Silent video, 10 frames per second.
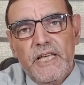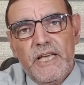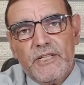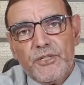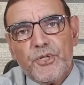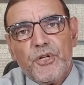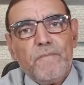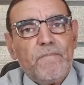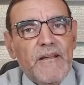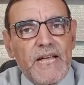And
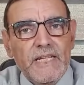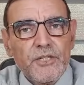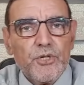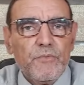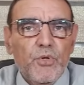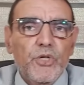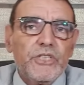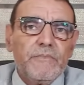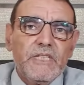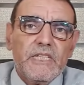some plants, some
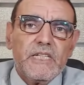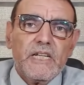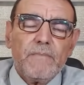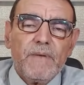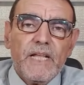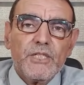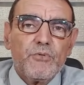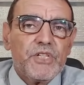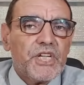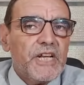other medicinal
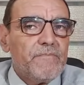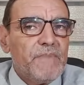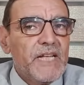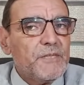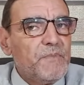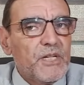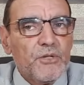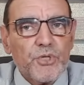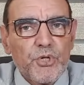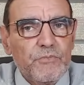plants which cannot be
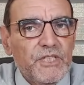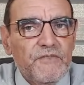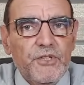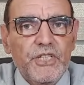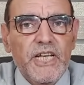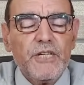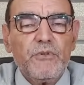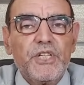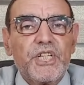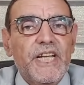consumed every
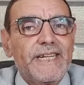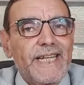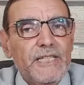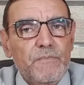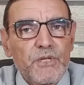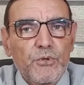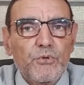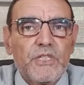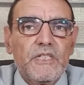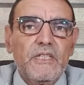day, which cannot be
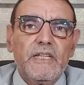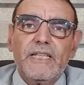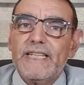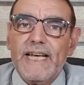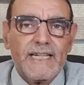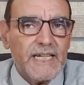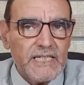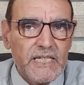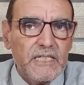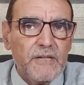used, they are
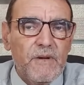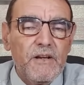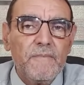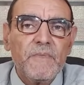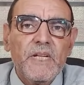not edible,